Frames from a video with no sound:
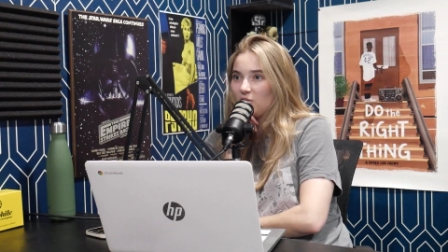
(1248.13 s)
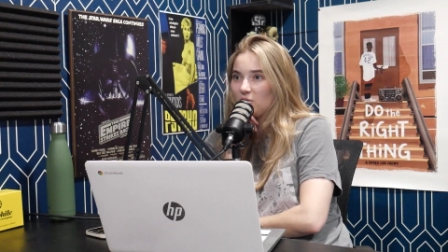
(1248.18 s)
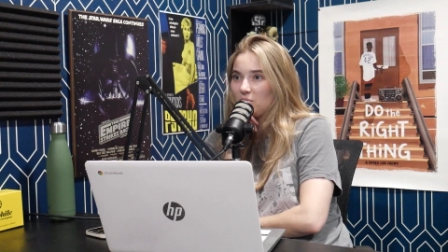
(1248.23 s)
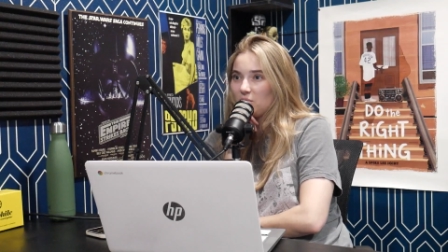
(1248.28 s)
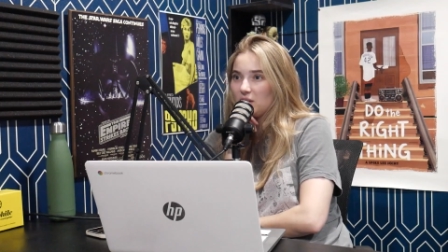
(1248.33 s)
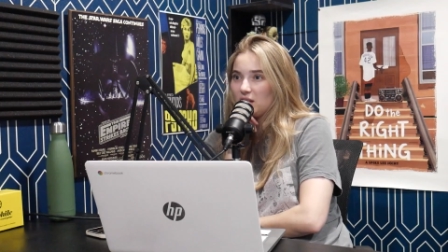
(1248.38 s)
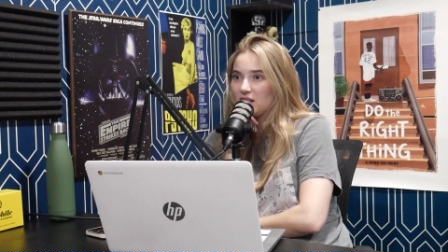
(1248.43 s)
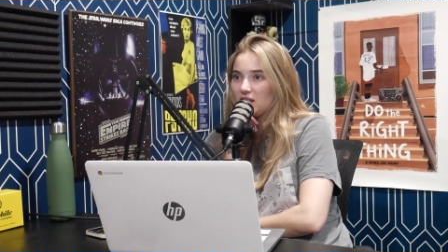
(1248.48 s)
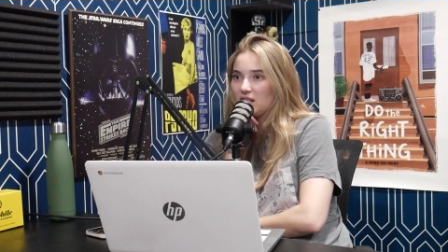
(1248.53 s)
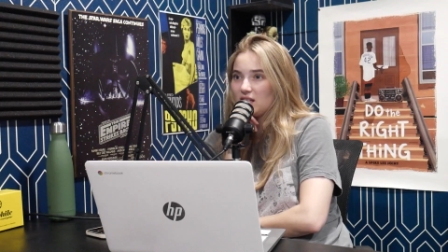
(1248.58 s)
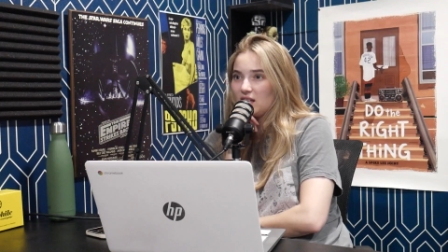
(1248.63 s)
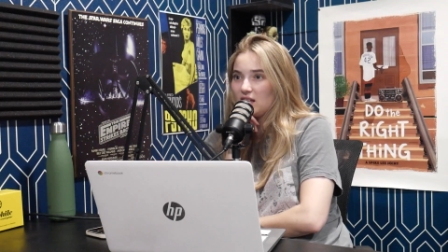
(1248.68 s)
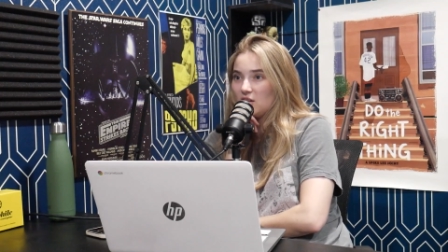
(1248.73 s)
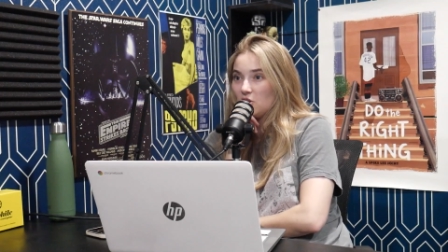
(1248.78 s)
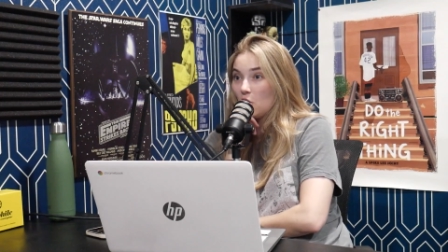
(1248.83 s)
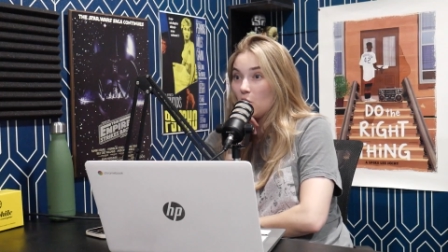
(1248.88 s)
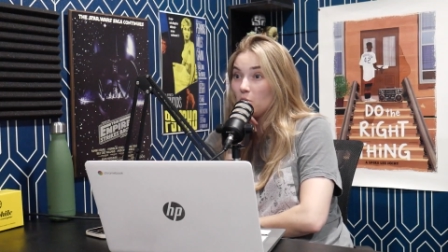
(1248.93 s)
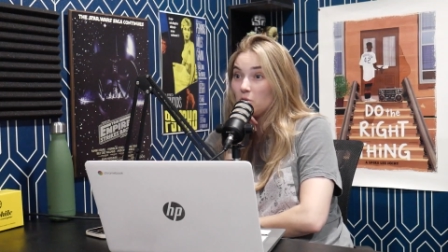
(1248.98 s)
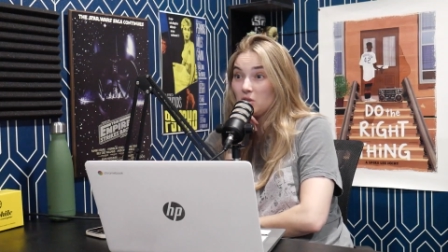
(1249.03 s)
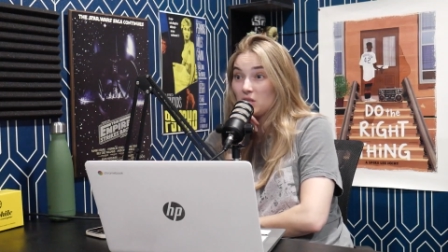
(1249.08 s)
because he
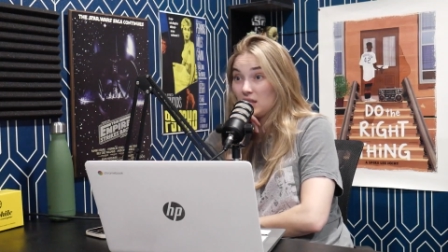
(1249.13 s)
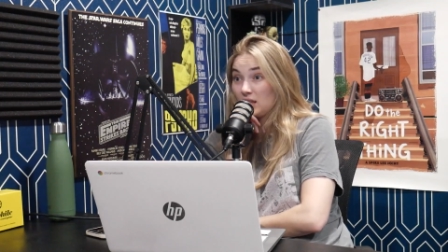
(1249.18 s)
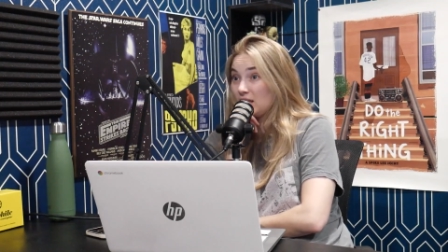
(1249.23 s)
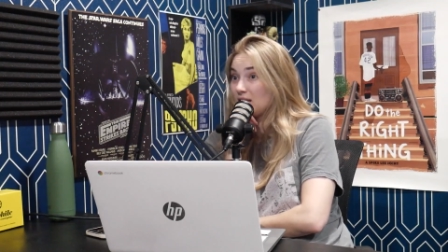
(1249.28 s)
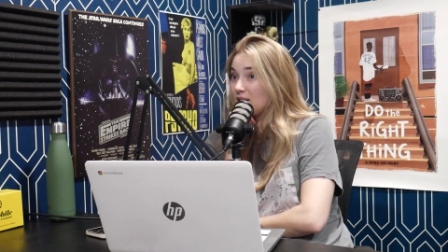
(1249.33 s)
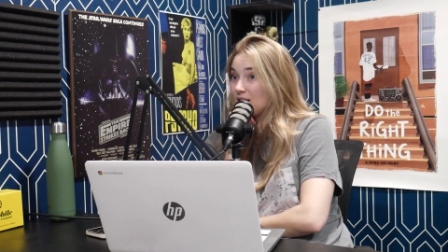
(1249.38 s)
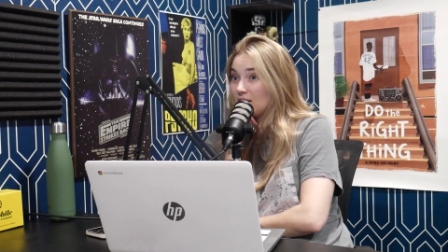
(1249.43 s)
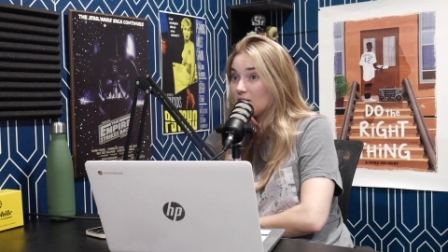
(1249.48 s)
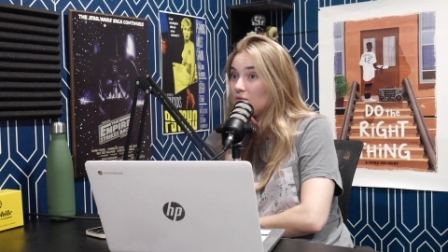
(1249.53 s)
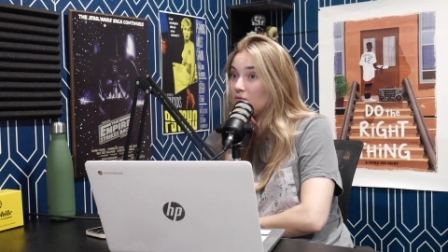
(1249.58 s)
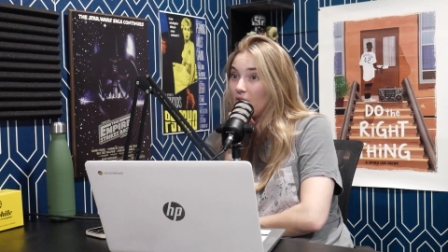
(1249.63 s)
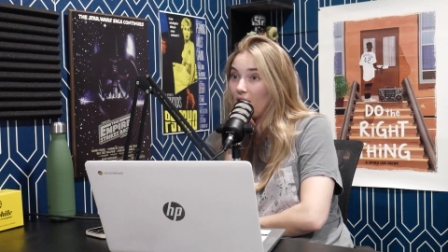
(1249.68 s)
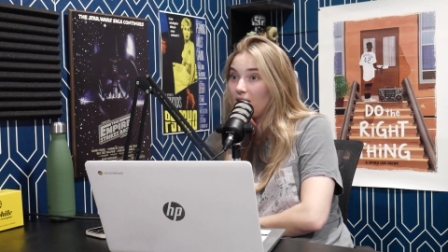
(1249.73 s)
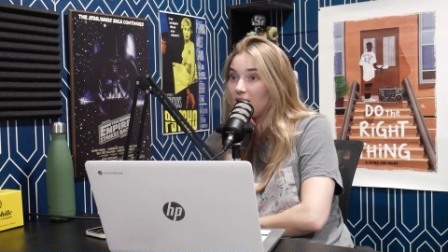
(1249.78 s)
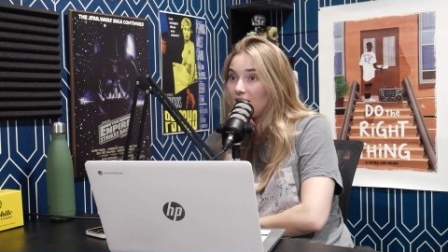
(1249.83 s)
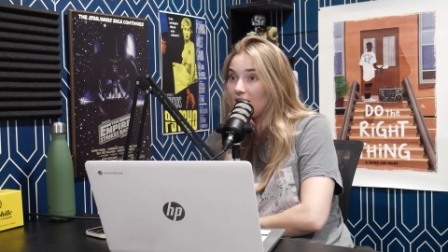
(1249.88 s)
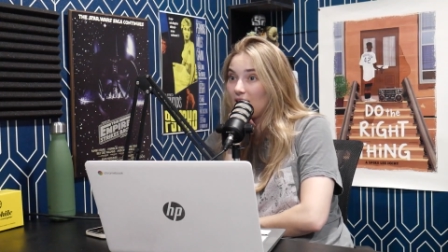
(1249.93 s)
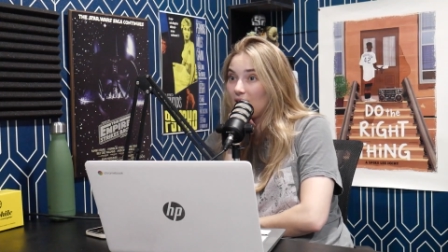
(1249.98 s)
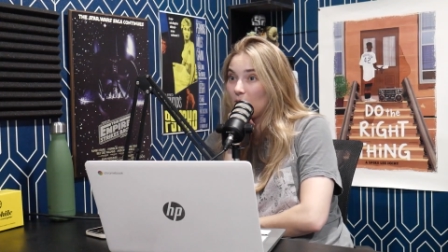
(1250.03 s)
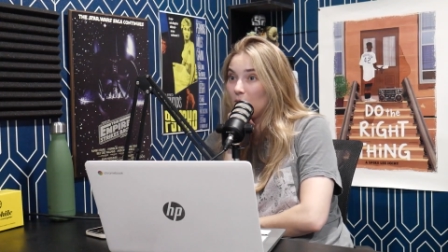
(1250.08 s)
knows that this is
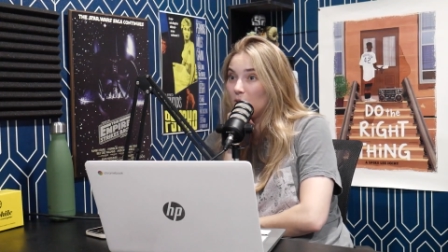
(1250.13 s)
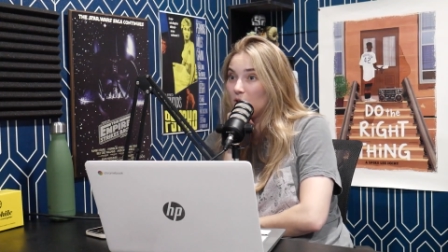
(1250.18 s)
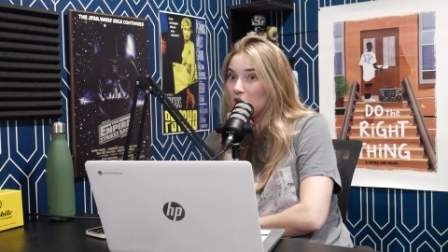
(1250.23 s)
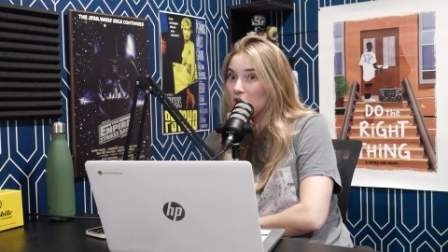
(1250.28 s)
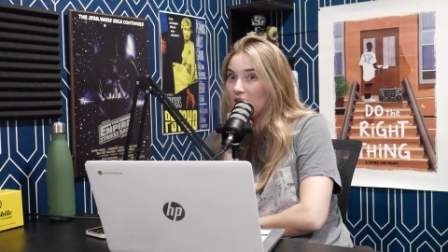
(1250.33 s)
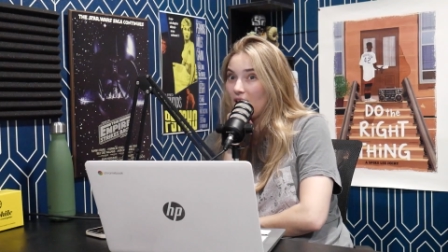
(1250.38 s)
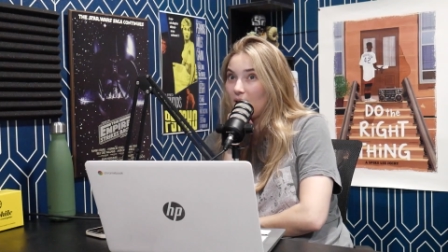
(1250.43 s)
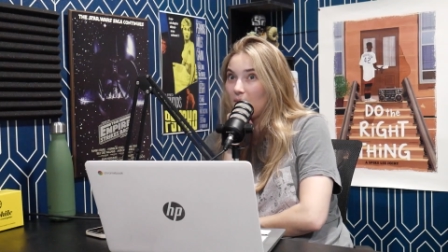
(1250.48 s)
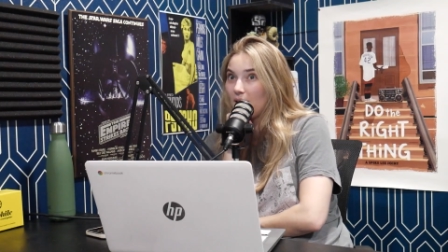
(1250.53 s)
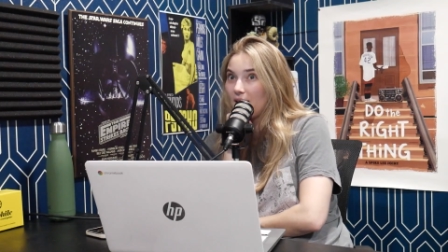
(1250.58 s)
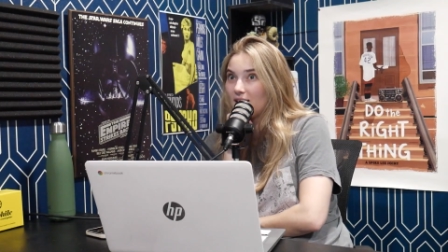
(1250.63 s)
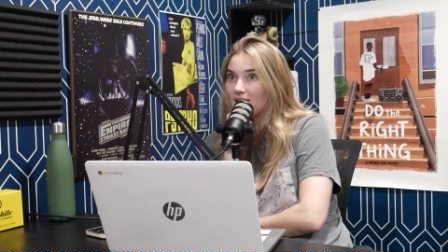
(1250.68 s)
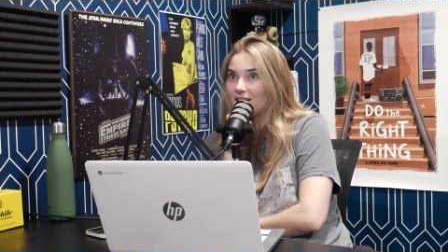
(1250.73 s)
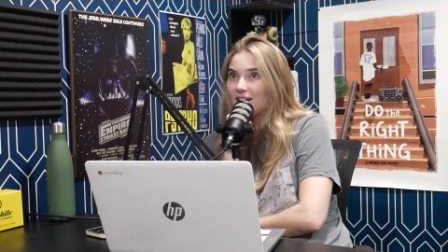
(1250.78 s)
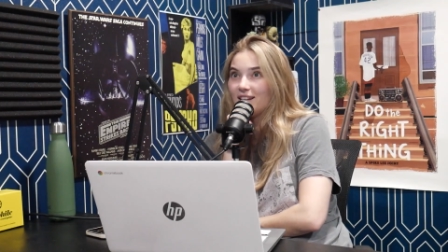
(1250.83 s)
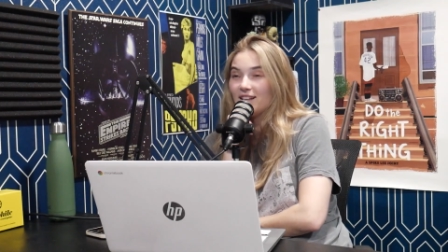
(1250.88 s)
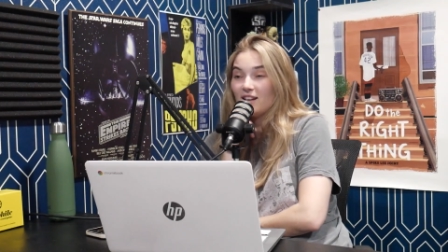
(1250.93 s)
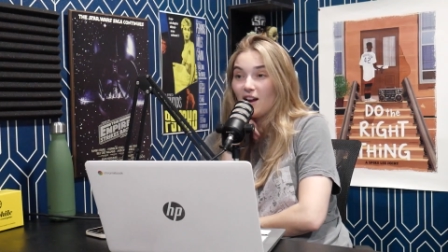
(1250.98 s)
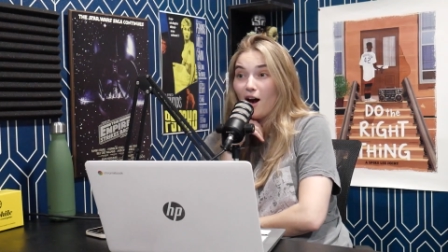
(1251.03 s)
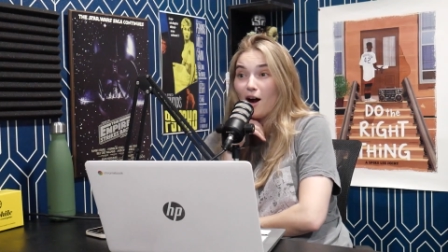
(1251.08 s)
funny, which then makes
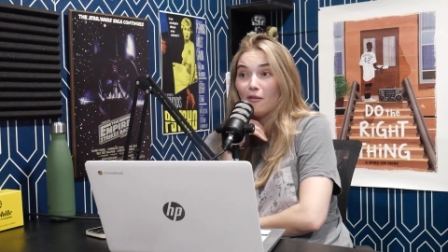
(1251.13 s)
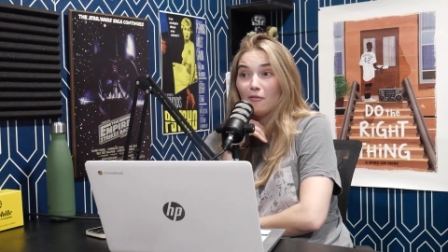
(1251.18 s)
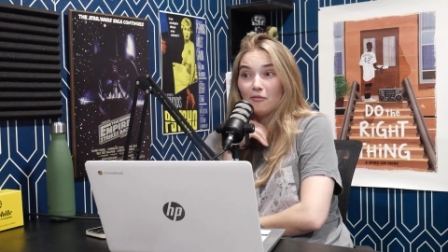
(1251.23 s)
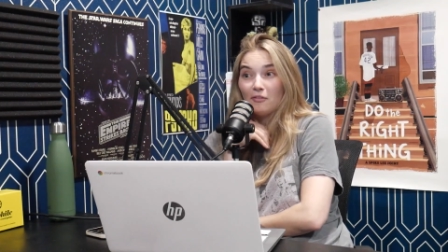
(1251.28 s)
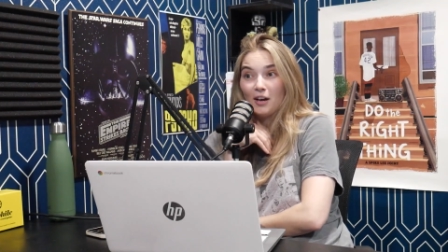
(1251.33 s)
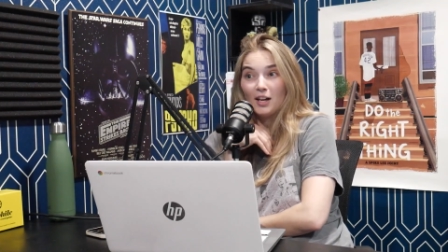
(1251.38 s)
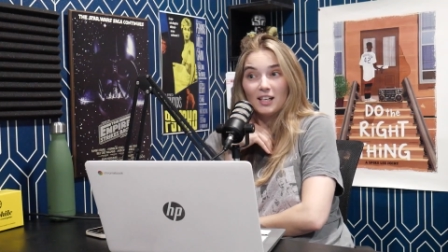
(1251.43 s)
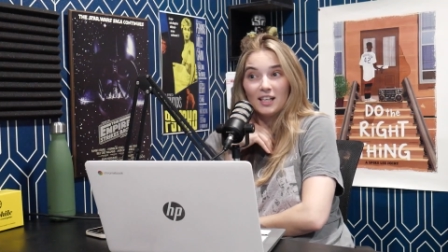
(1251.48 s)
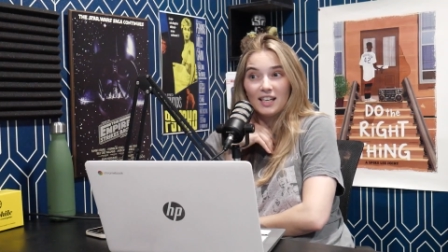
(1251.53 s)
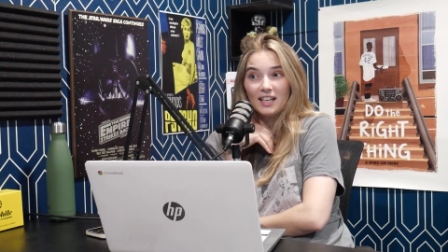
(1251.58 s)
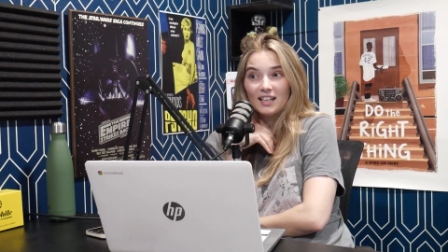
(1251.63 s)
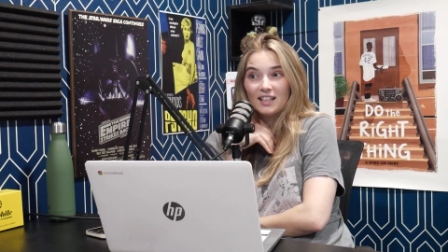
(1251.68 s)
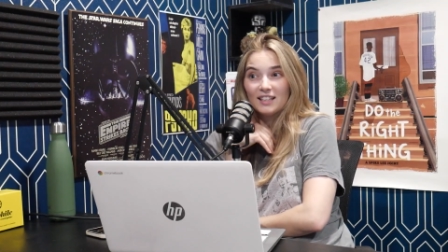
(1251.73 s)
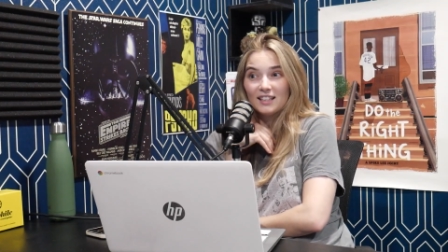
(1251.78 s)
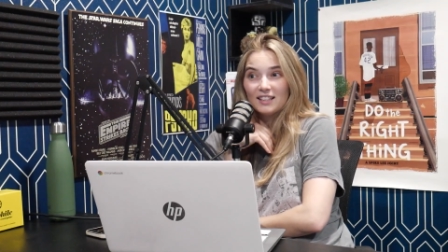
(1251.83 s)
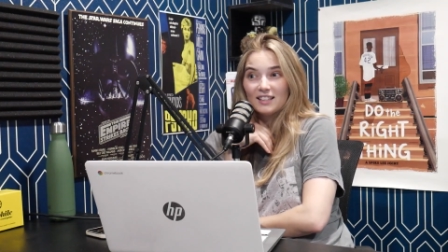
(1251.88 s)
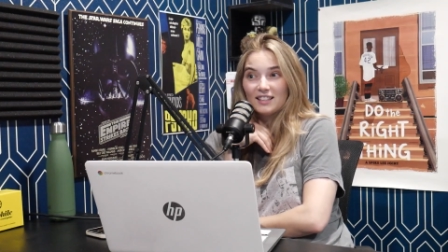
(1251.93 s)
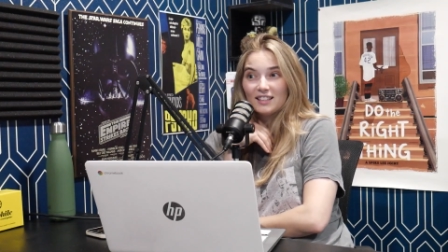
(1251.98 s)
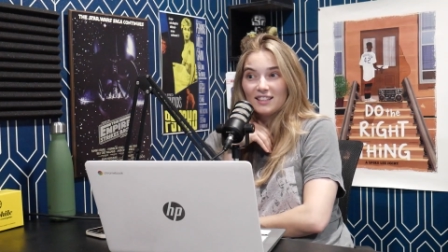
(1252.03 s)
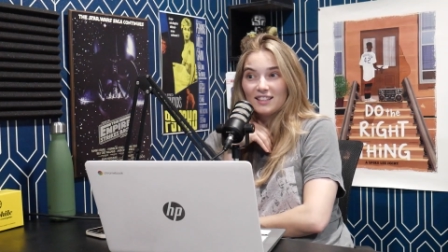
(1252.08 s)
it not funny.
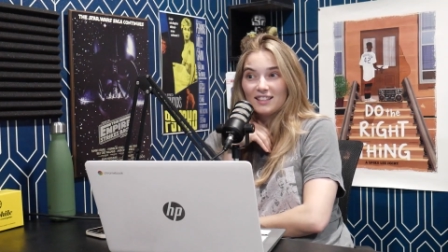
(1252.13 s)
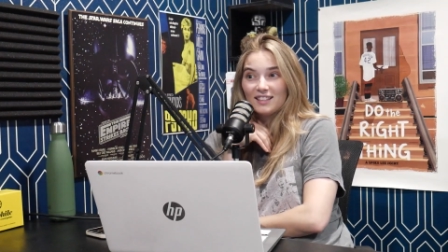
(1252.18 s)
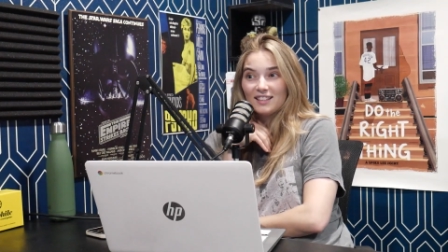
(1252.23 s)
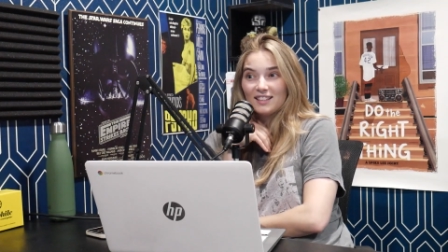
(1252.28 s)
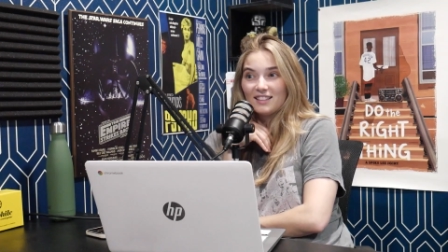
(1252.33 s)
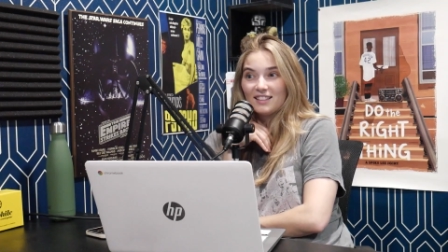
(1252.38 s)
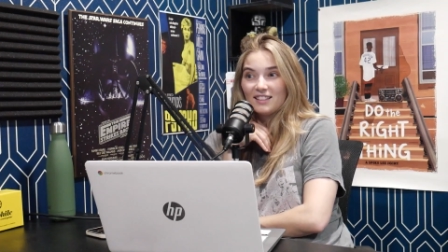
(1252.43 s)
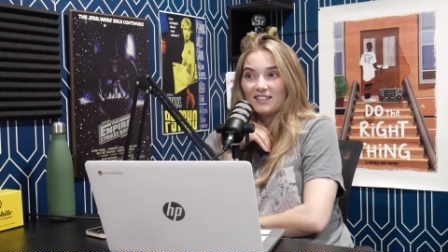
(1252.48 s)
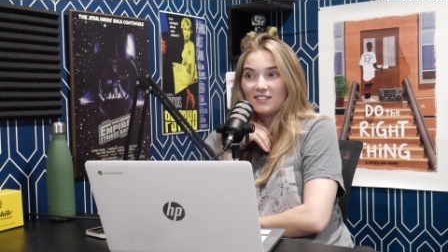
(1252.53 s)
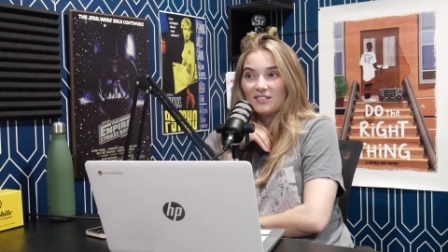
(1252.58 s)
I think it was